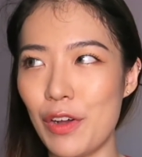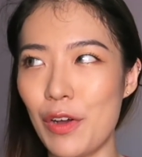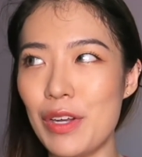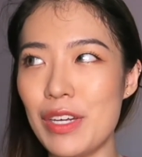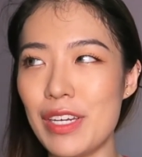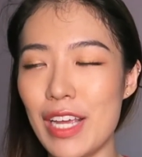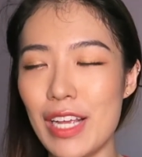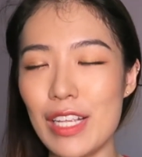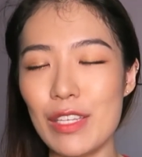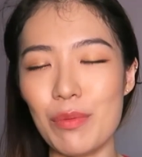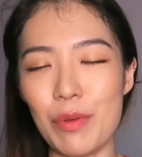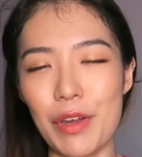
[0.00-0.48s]

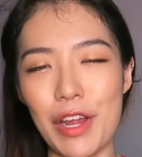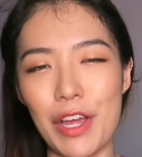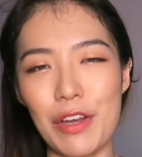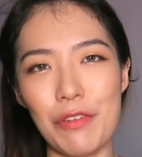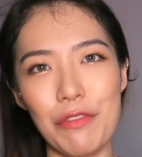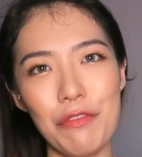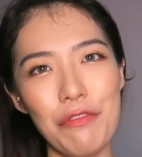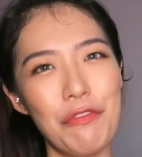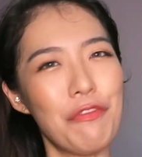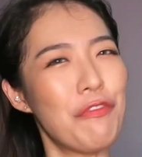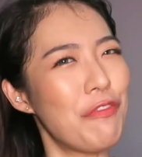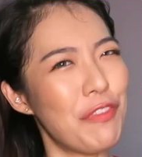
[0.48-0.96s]
days where I
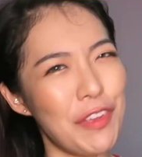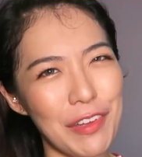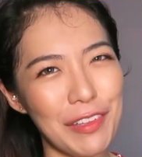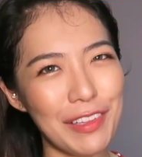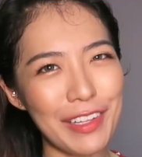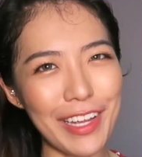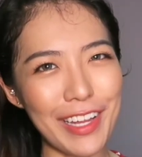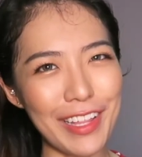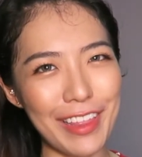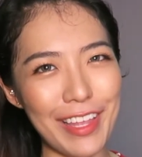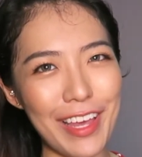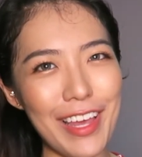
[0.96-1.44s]
don't feel
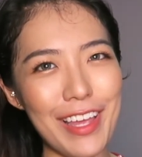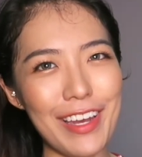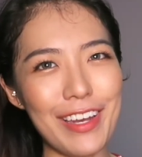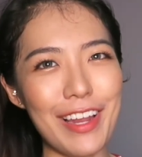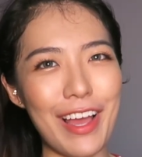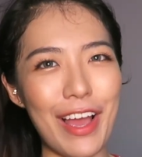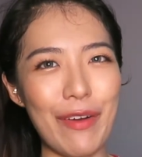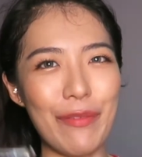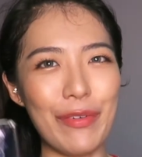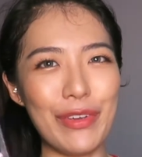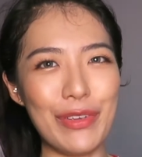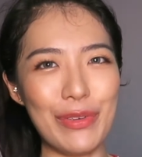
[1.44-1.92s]
like that,
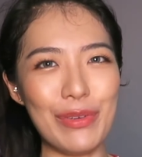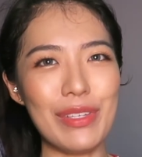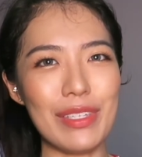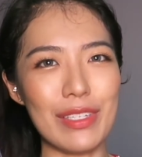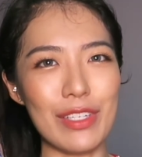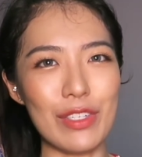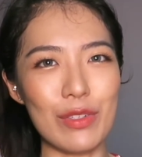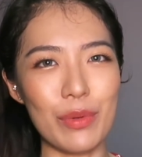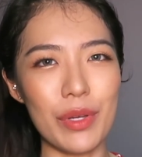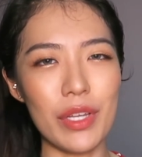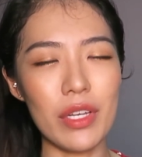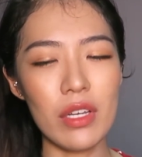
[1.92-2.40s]
I will use
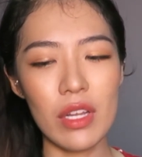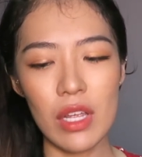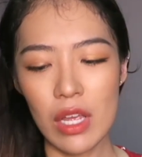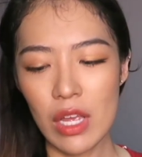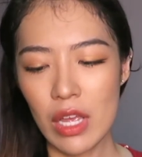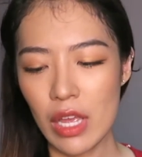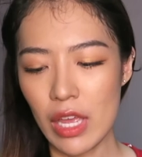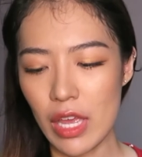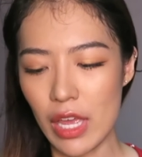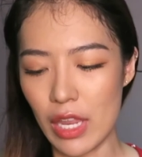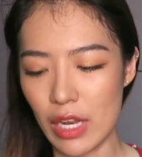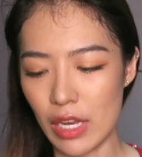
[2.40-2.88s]
this one,
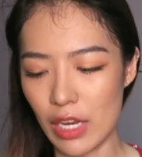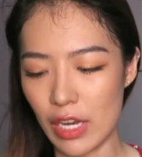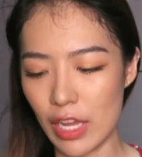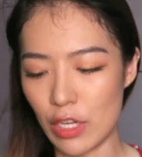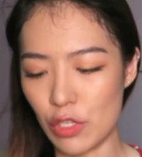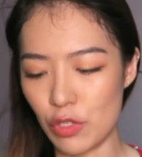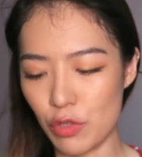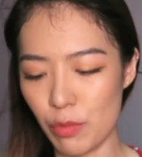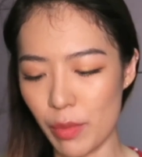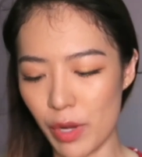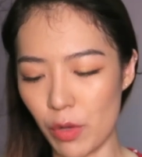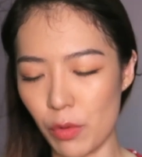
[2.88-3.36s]
and then I
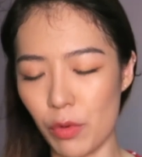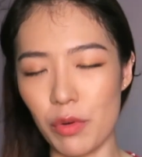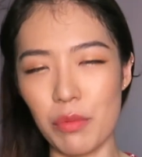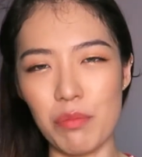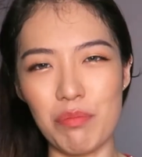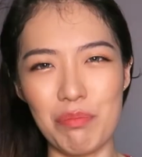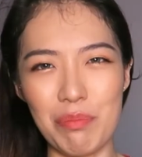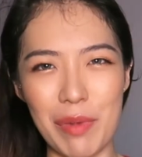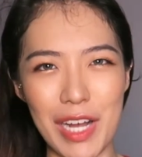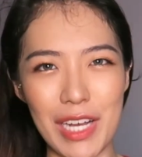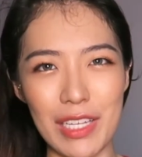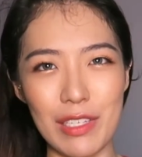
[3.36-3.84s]
do my
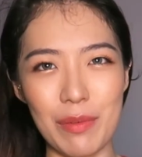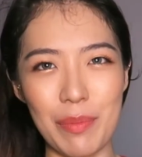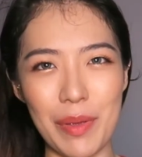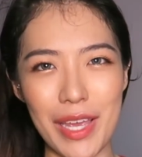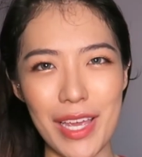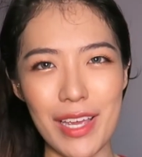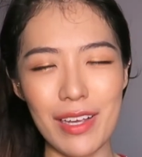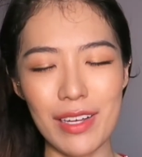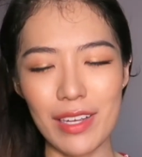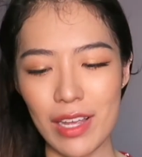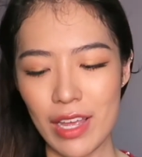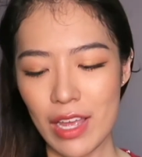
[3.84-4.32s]
own mask
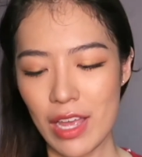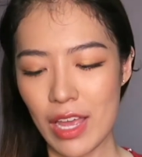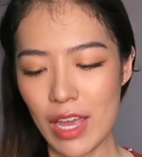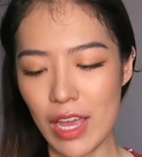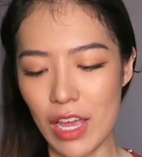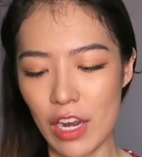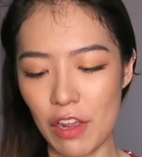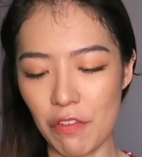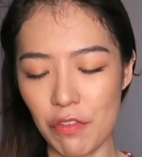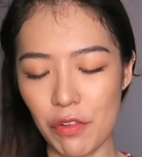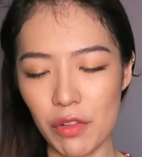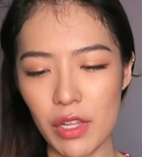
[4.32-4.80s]
pack,
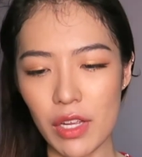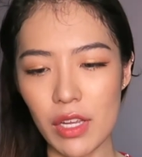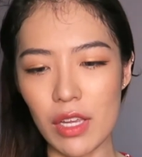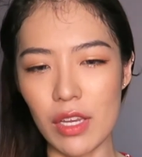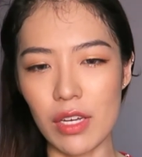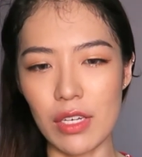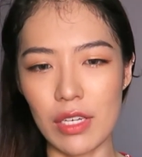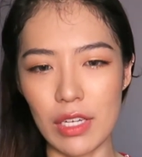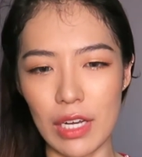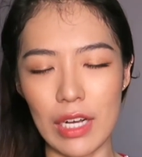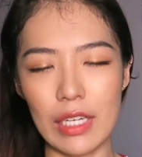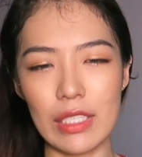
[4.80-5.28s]
and I feel like
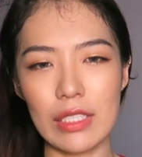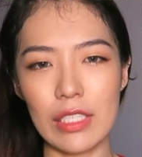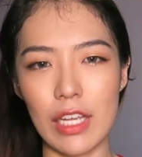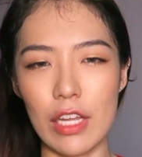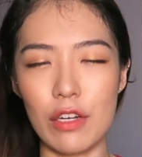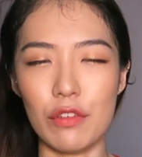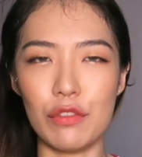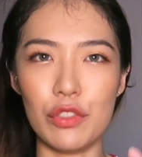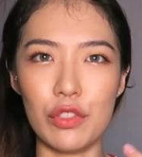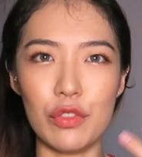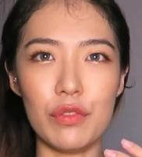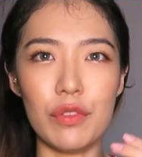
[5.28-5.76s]
it does
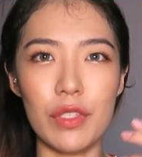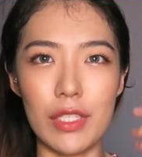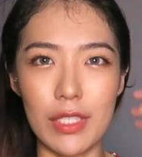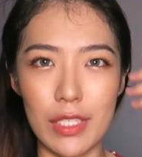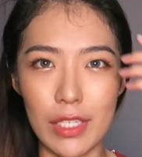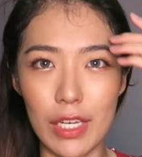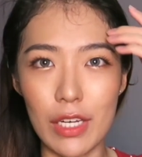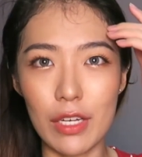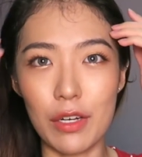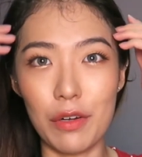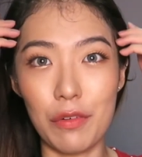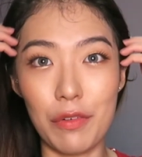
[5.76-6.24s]
kind of soothe the
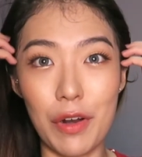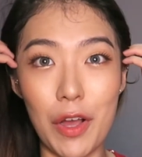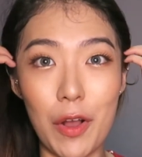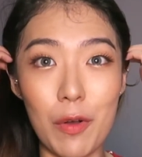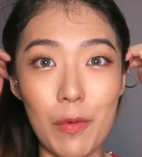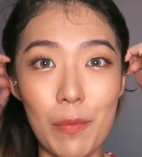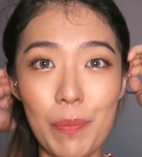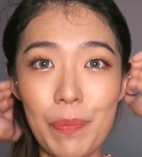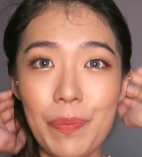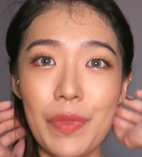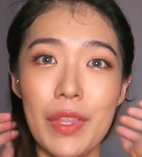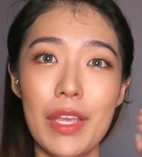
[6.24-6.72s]
skin
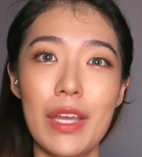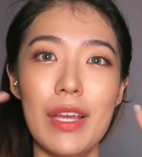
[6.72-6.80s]
around